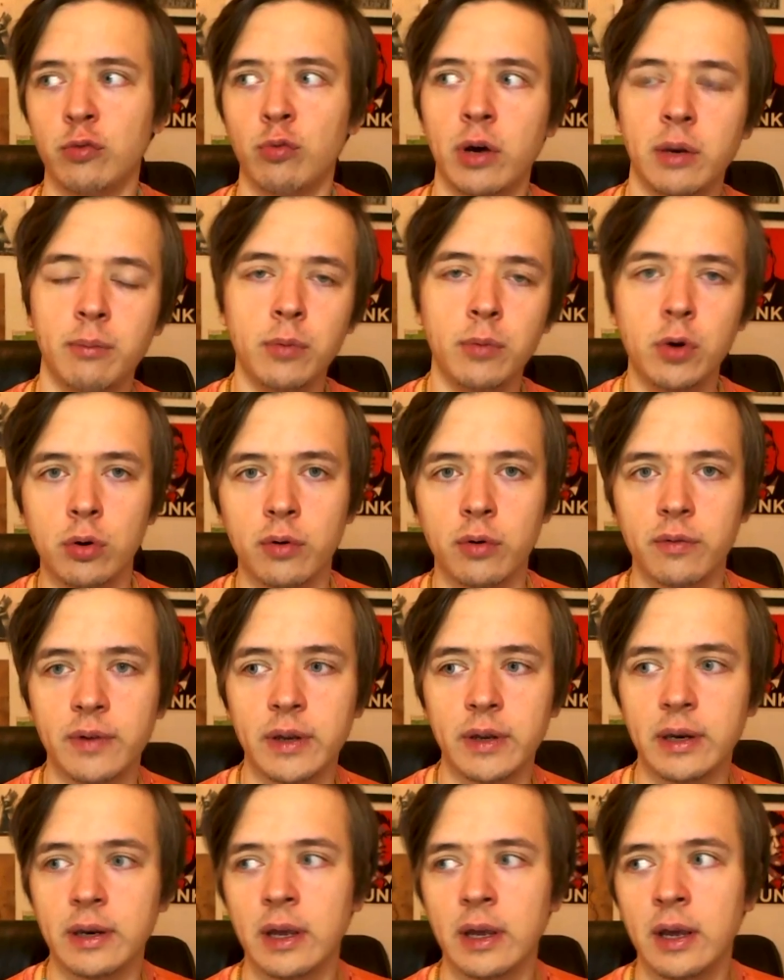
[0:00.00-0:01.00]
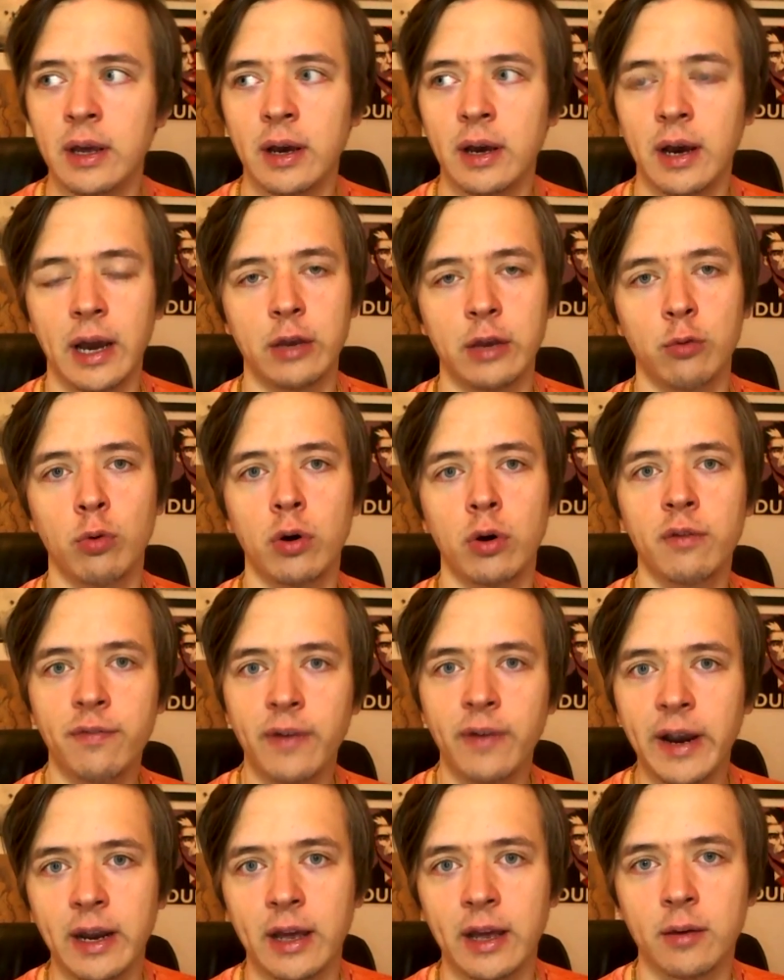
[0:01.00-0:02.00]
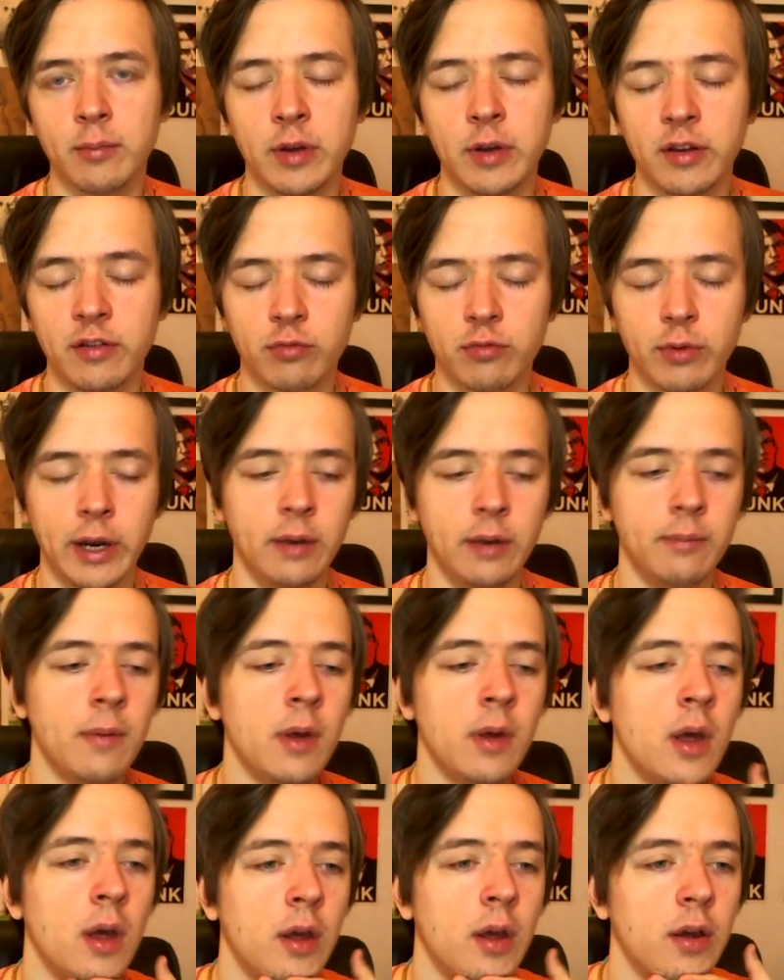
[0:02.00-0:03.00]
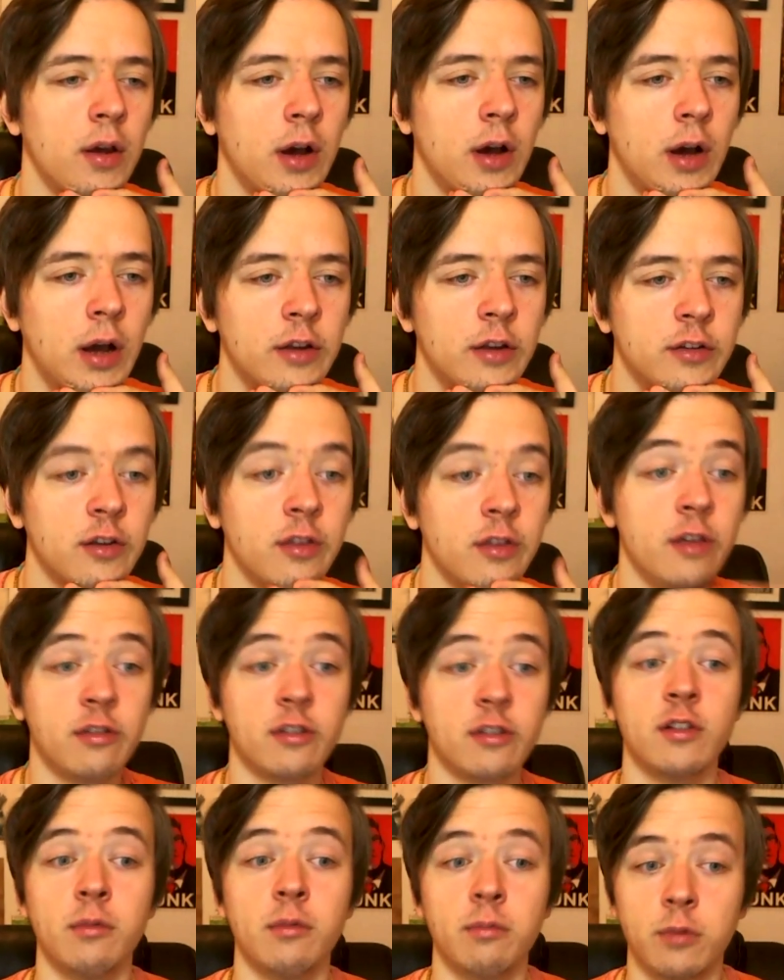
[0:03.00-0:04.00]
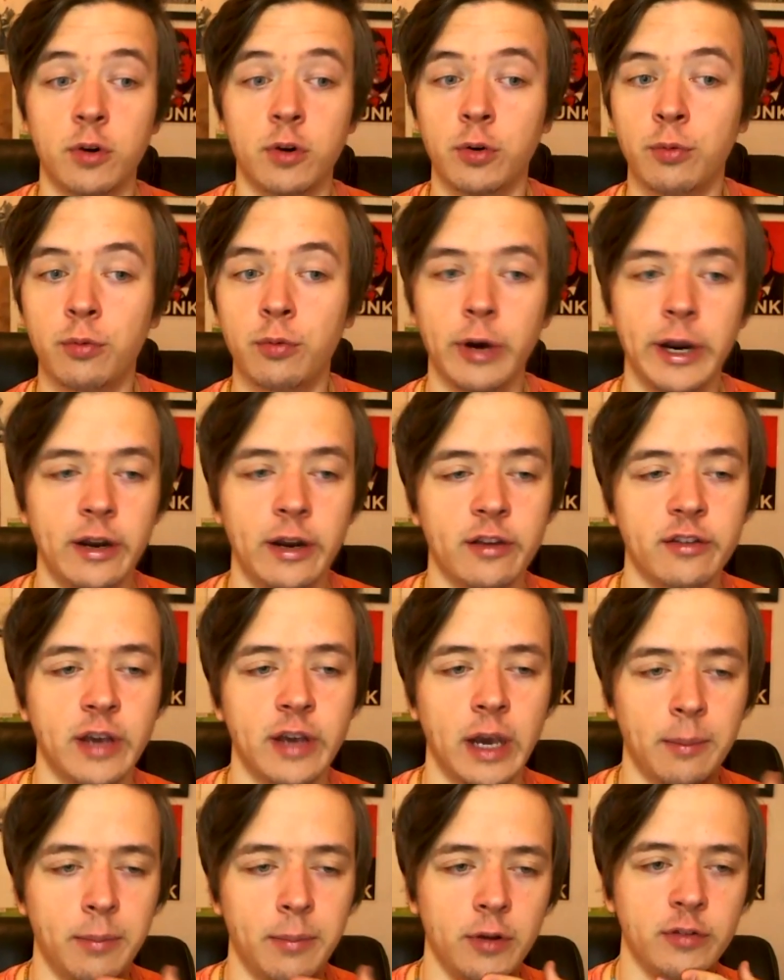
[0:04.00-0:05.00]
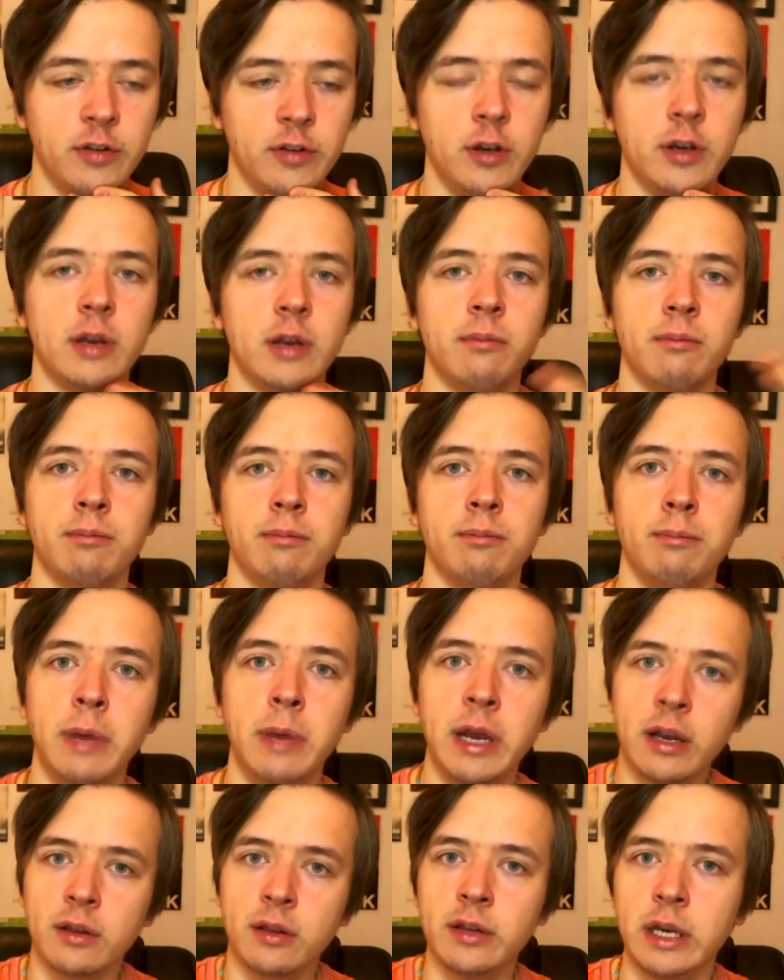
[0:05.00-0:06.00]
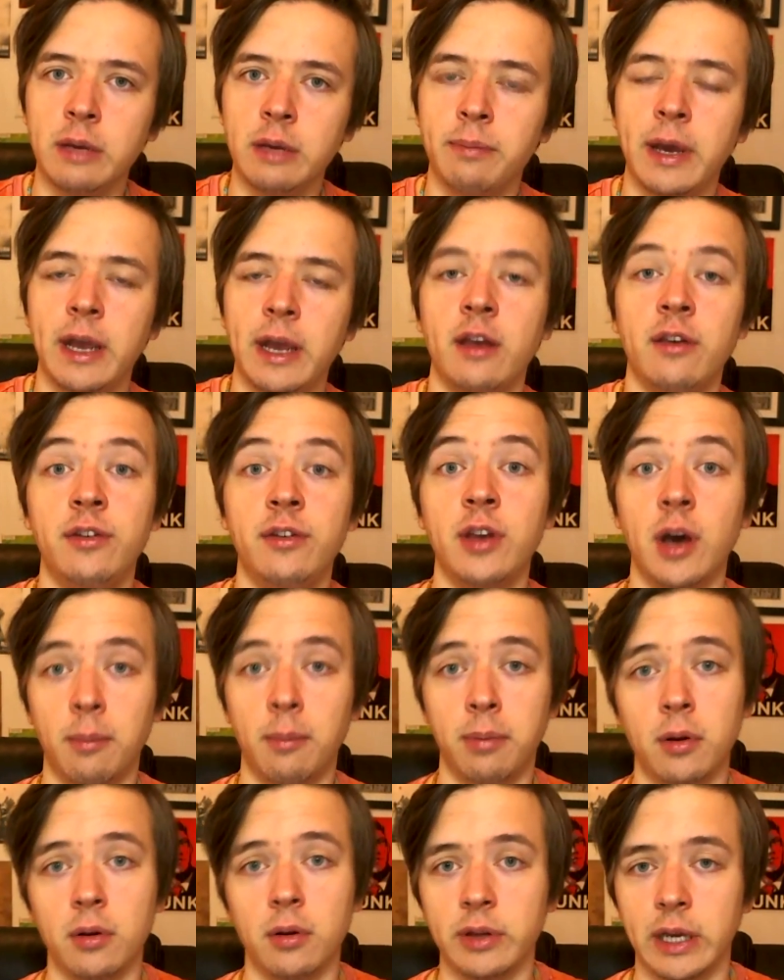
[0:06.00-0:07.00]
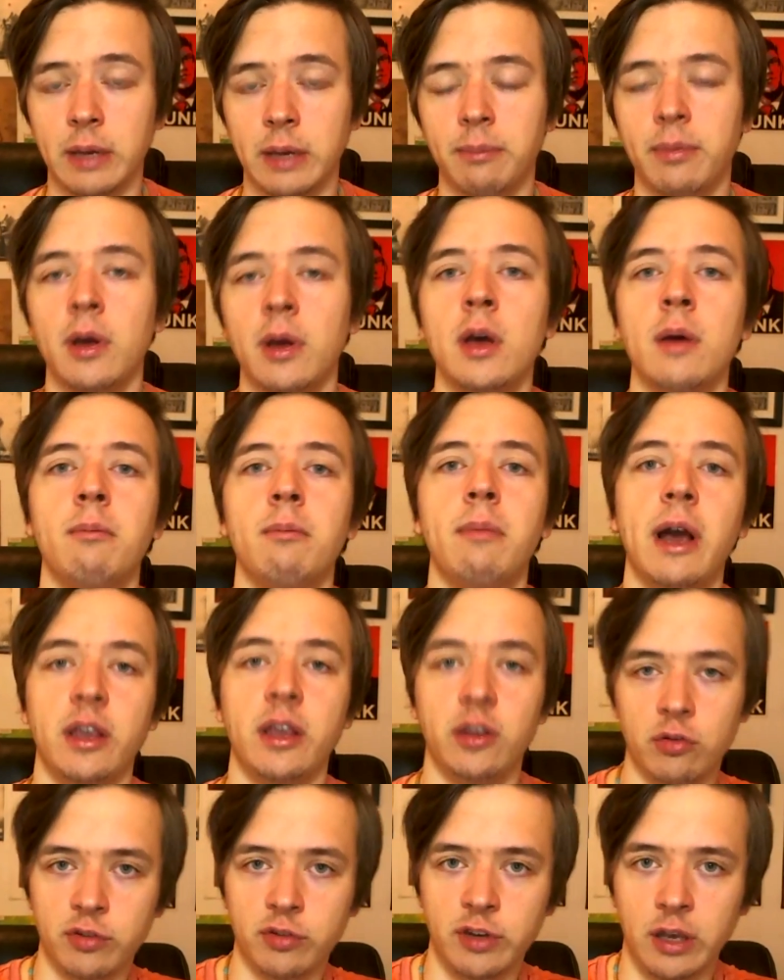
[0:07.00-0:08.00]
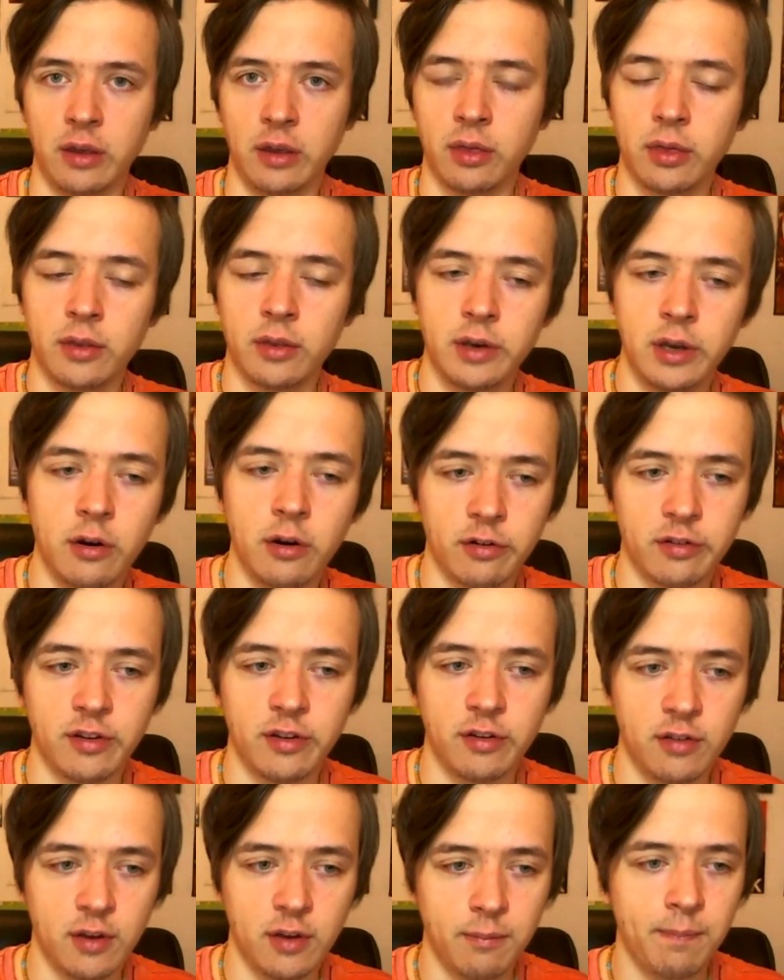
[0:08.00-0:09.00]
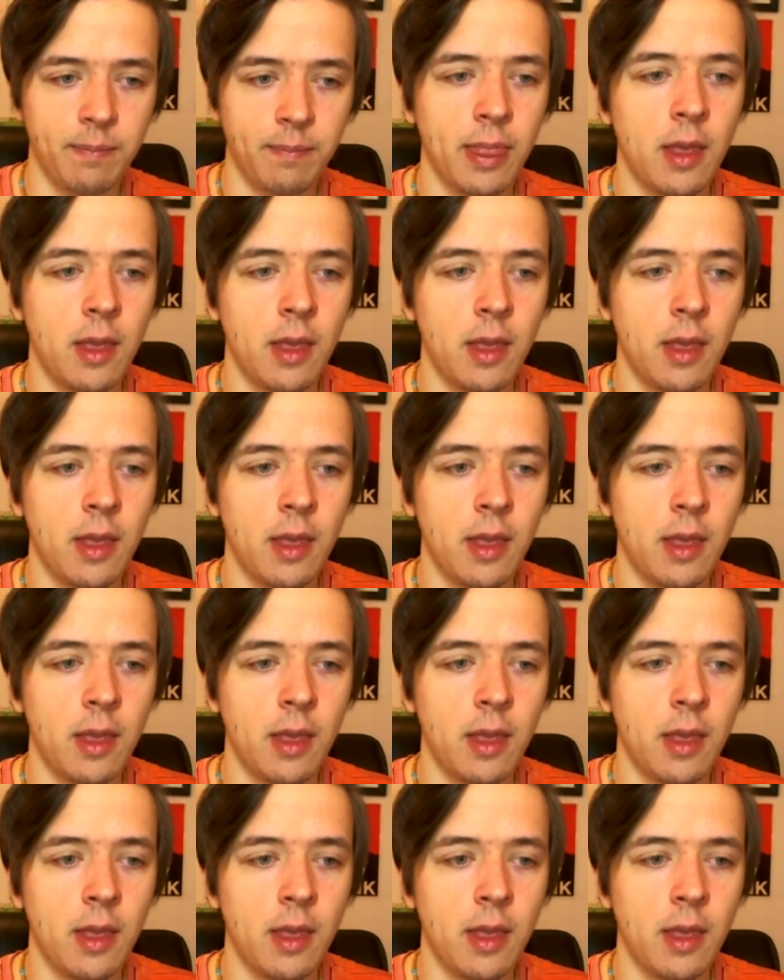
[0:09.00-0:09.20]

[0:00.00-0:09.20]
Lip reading: want to move, and how you want to fight enemies, right? So this is a great example. So you can make Leap a double leap by using the tier system.